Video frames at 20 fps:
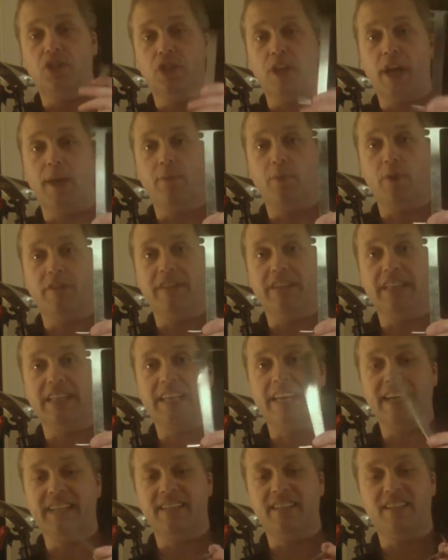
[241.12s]
chainwear
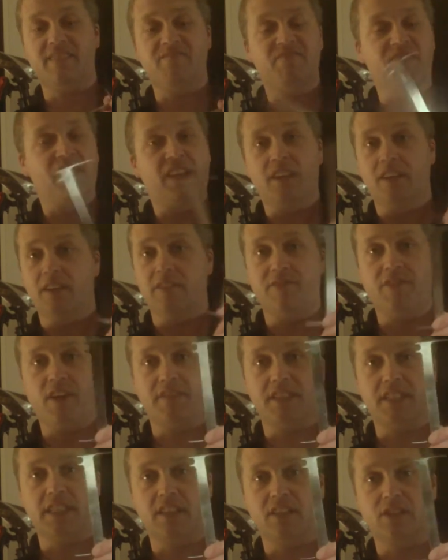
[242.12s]
indicator, £5
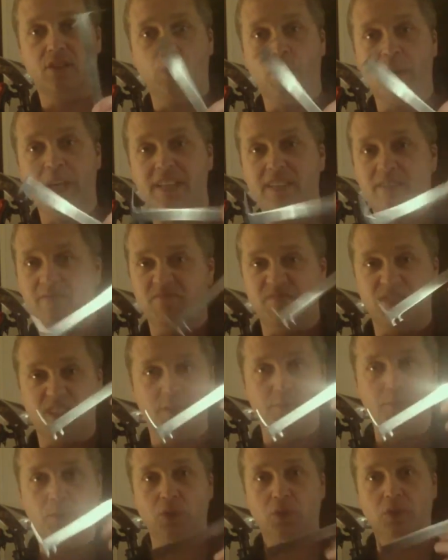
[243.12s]
or £6,
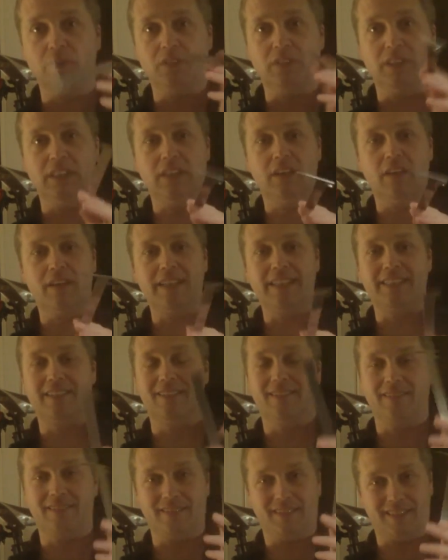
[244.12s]
small, light,
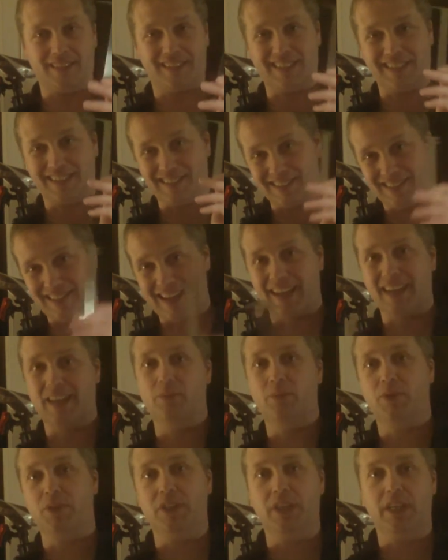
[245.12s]
does
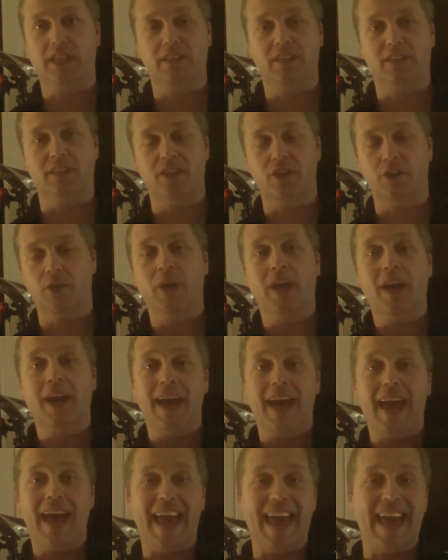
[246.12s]
exactly what you need it to do.
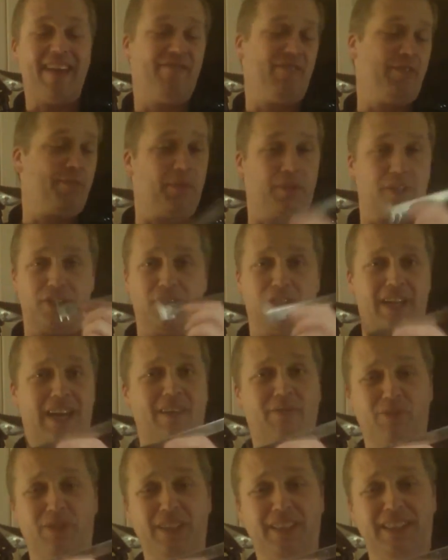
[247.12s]
Everybody should
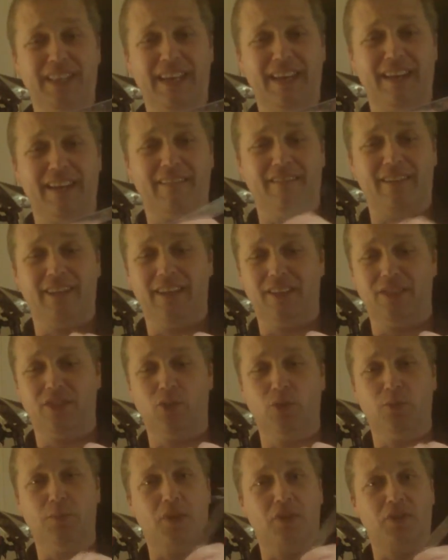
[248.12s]
have one in their
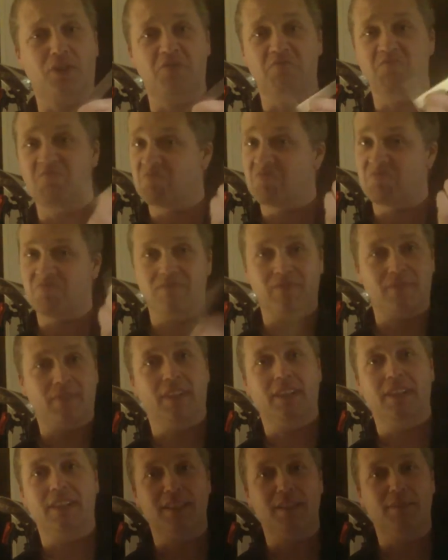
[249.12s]
toolbox.
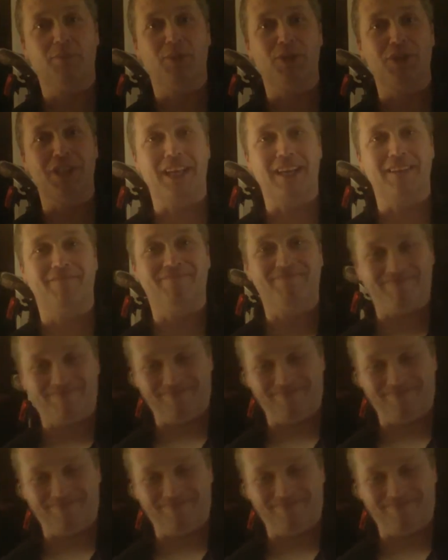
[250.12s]
Simple as that.